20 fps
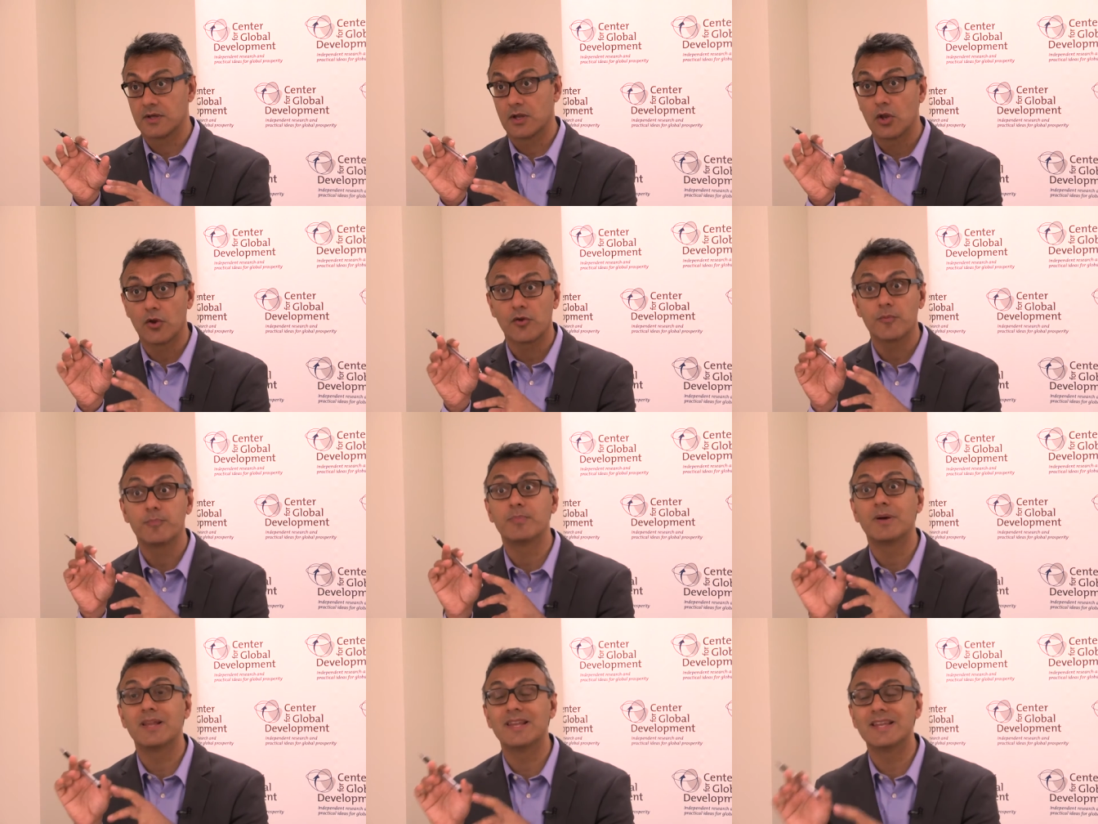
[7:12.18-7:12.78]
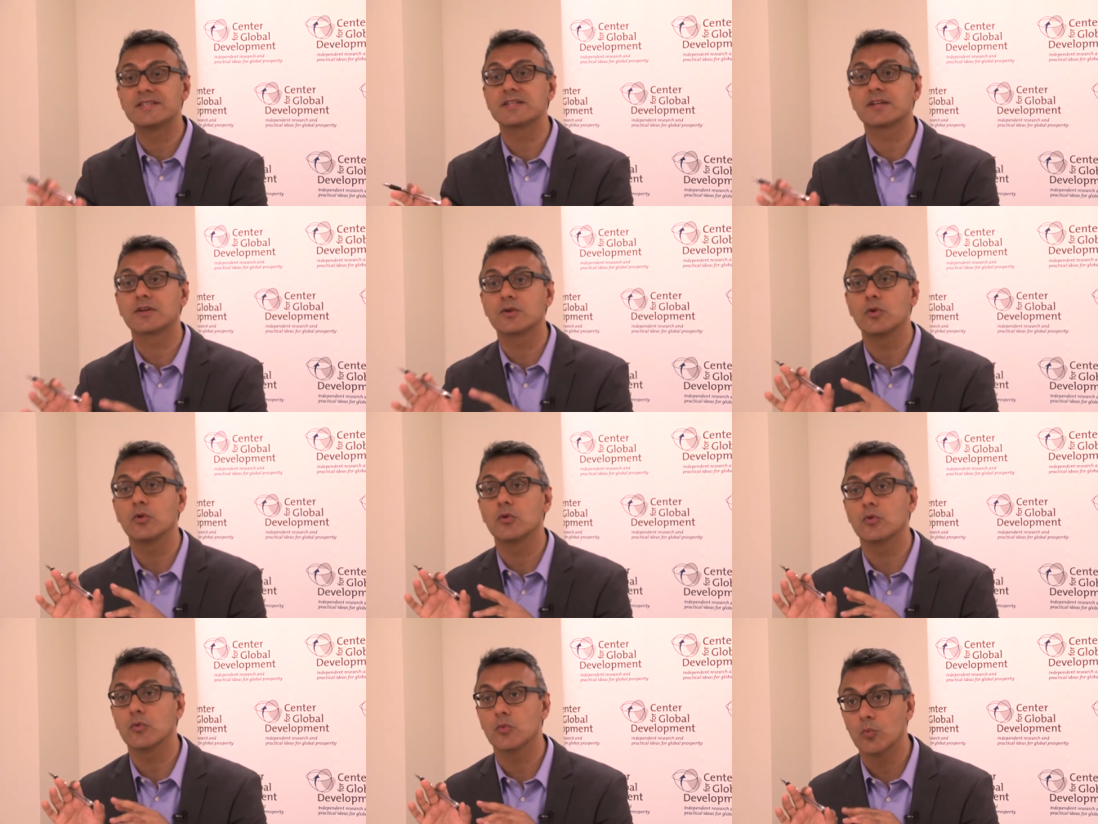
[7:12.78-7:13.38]
a lot of
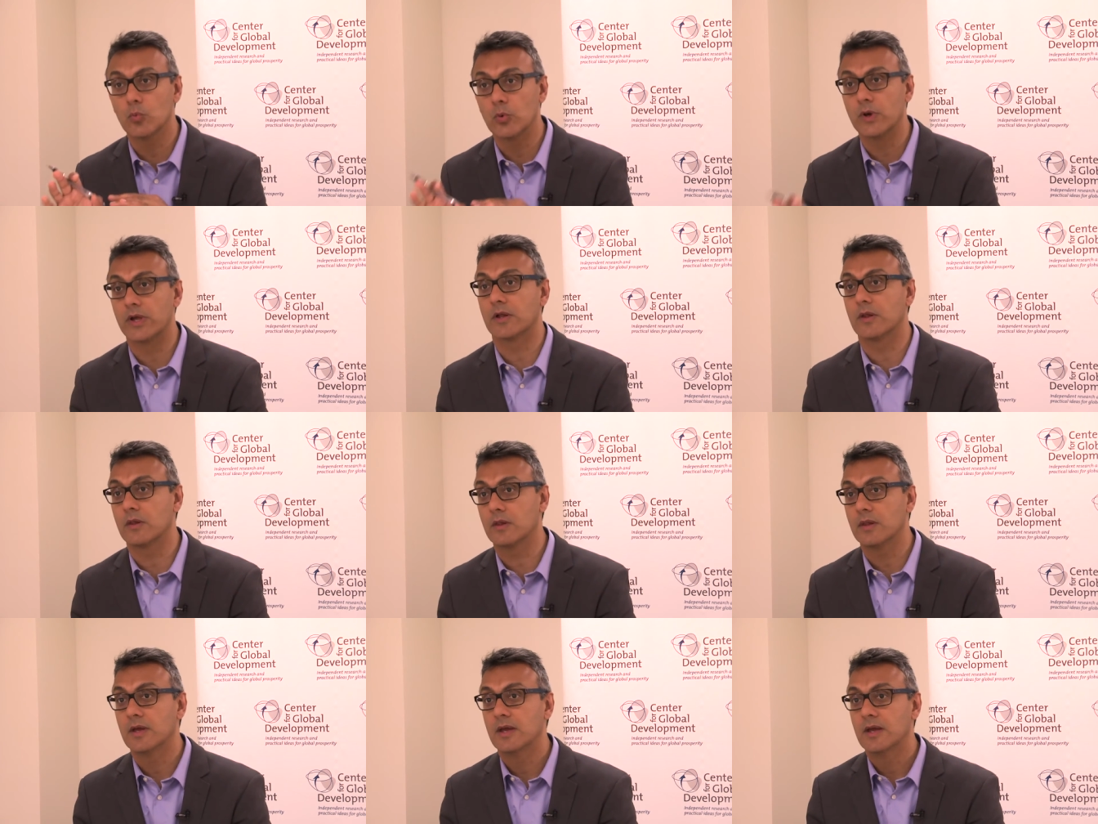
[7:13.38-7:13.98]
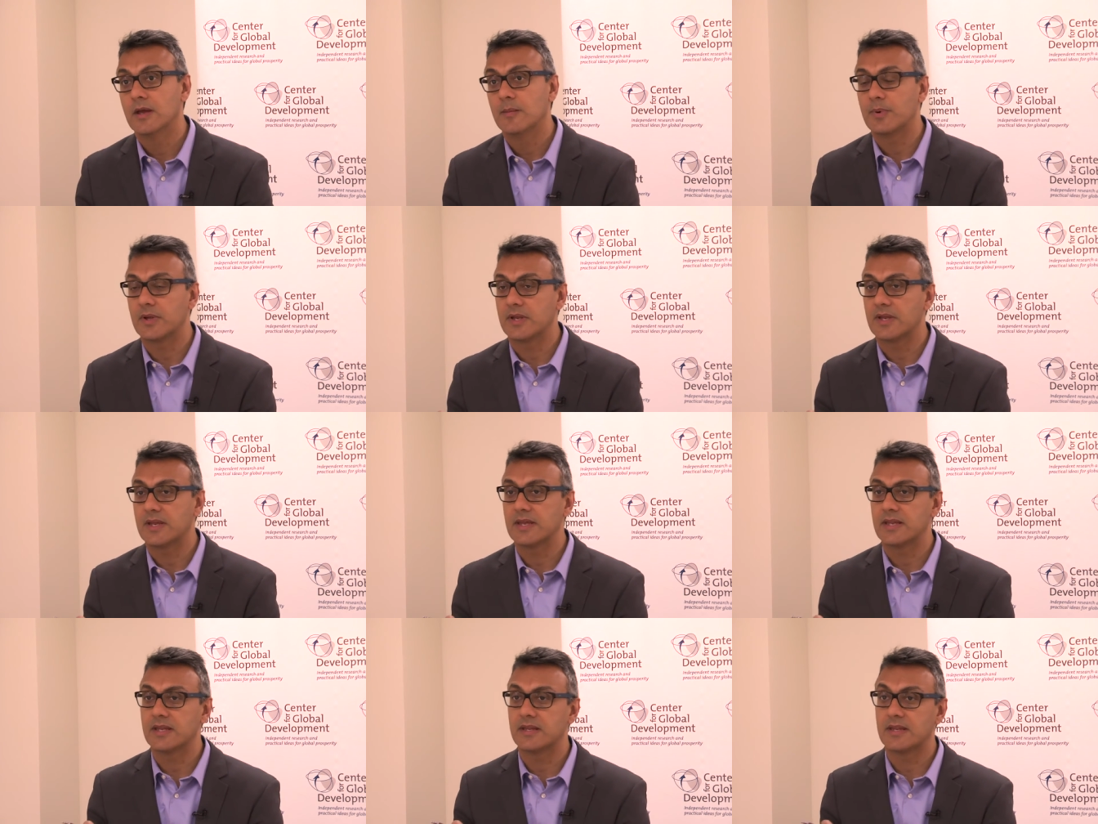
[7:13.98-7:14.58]
political will. But
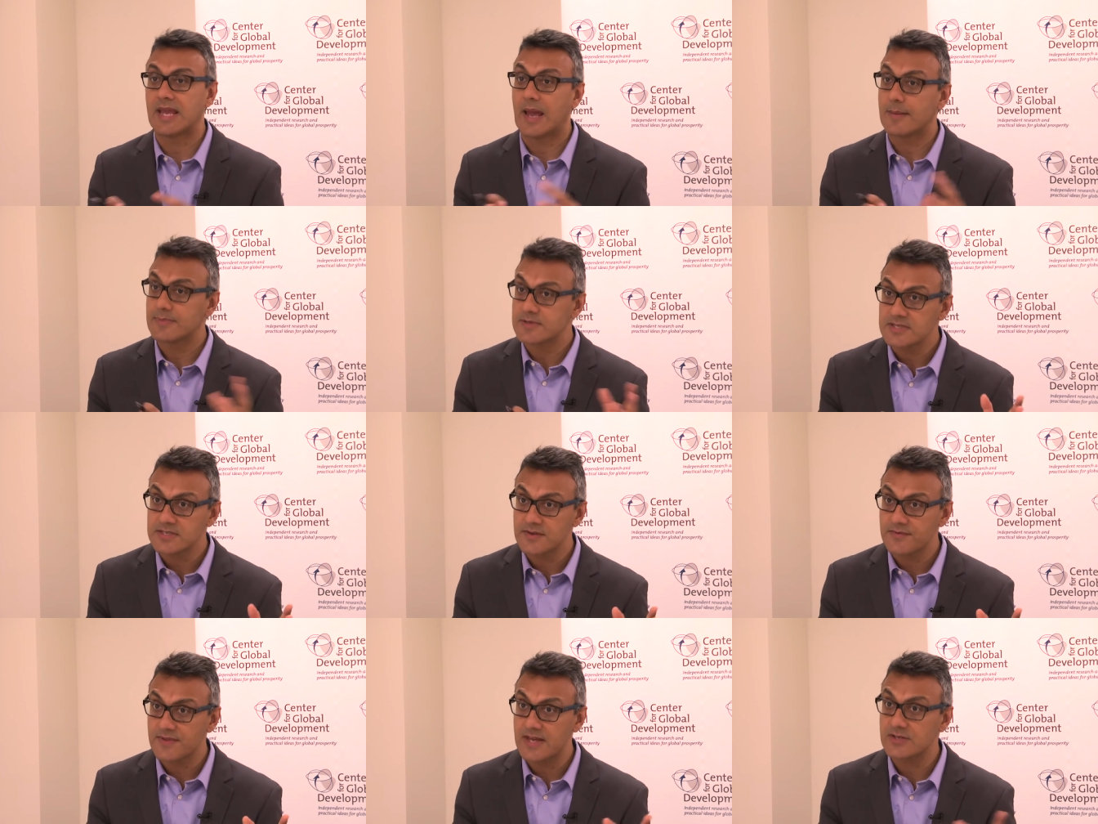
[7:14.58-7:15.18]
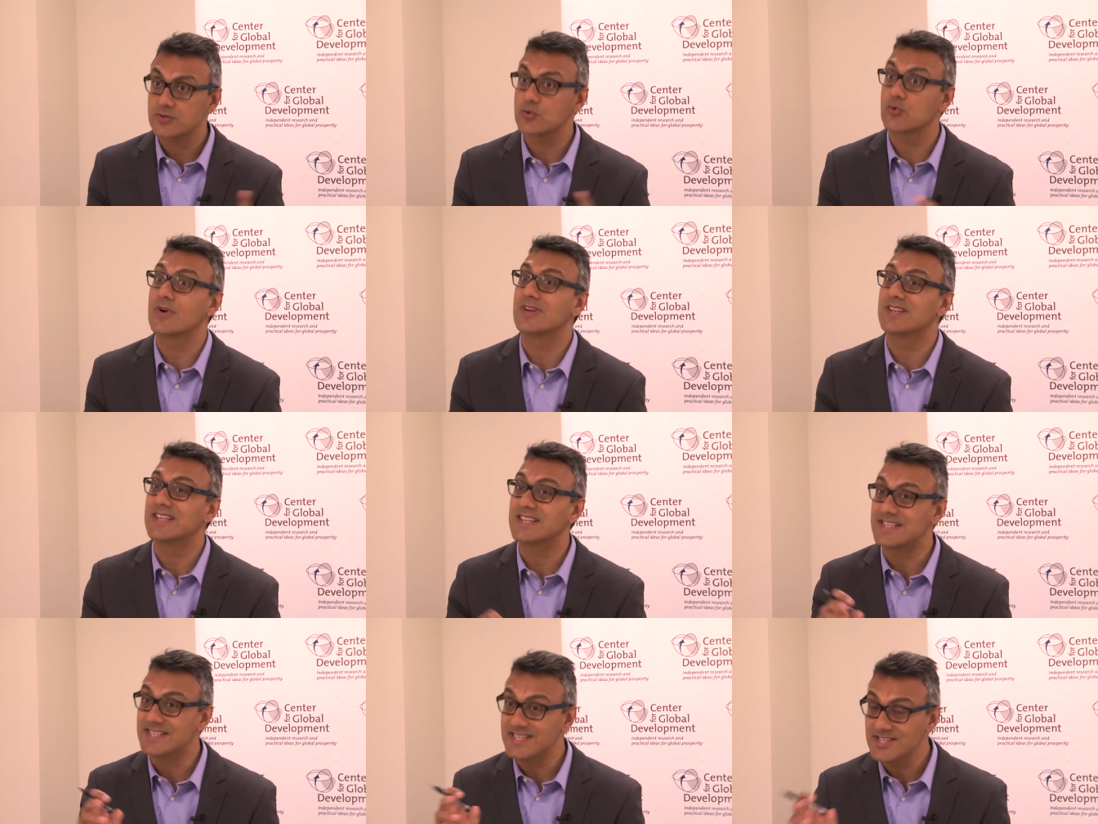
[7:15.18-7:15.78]
in the absence of that, or in
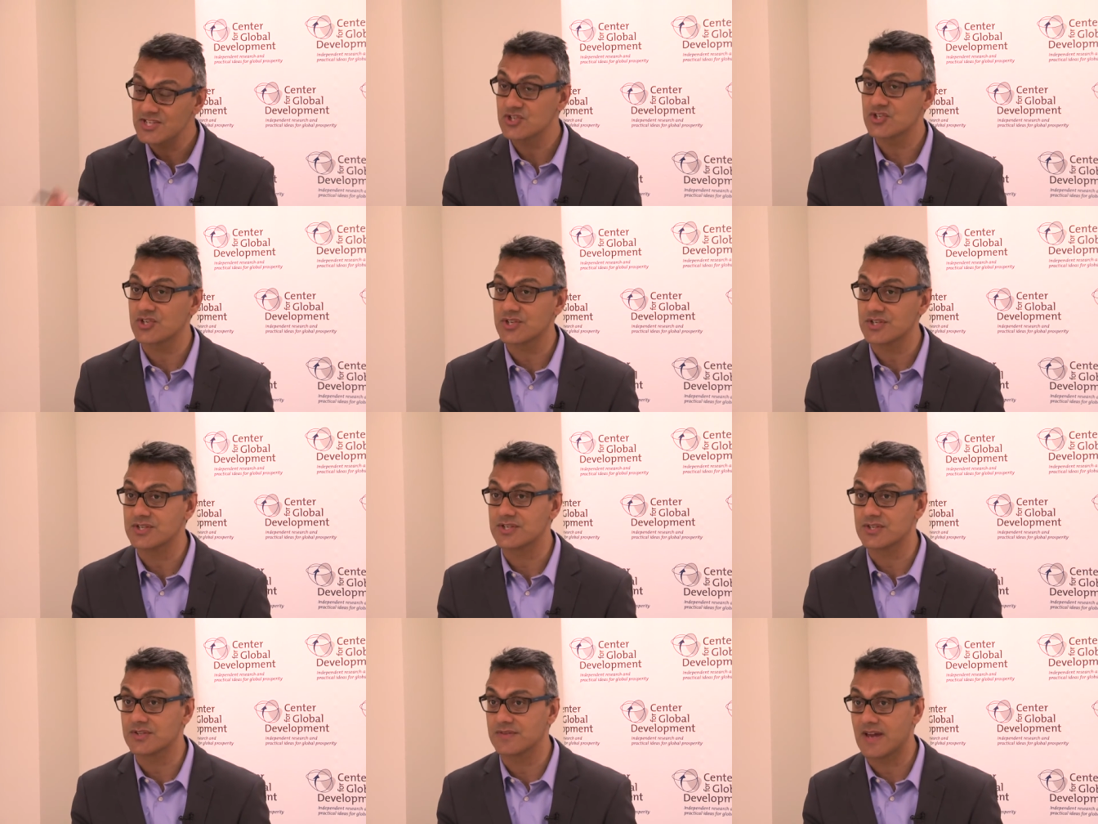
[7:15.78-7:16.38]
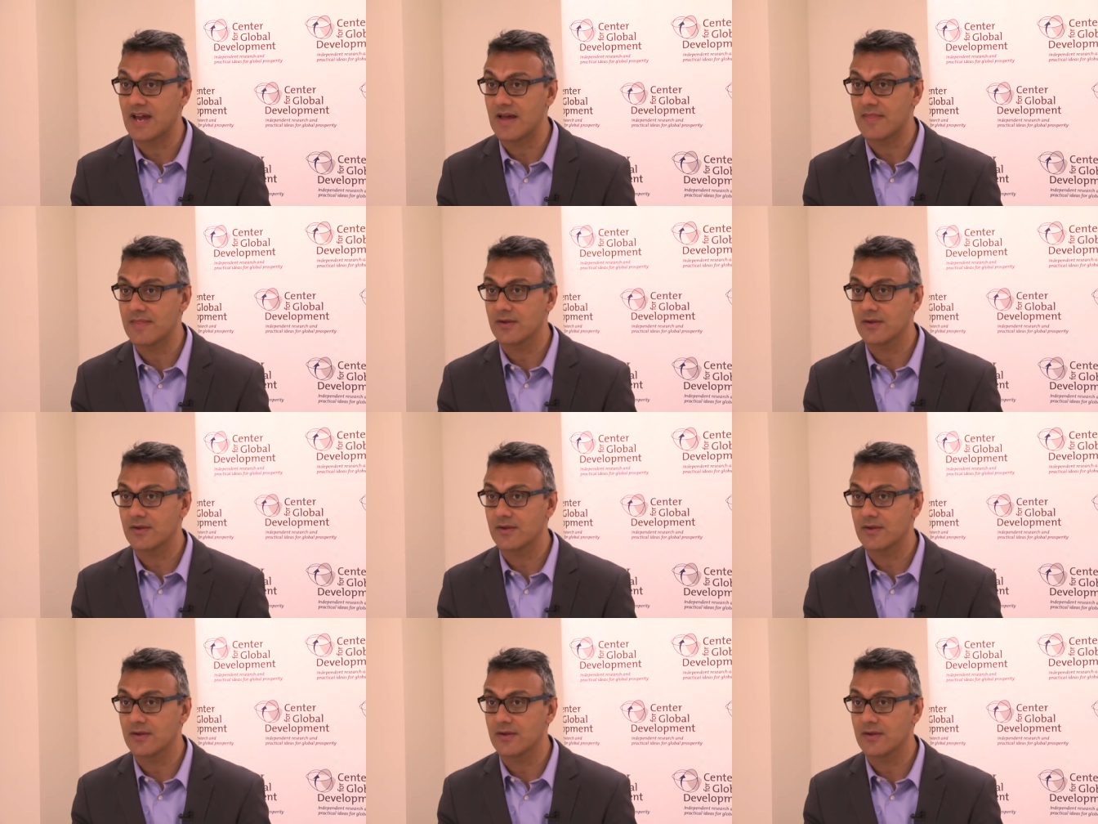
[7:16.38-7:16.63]
addition to that,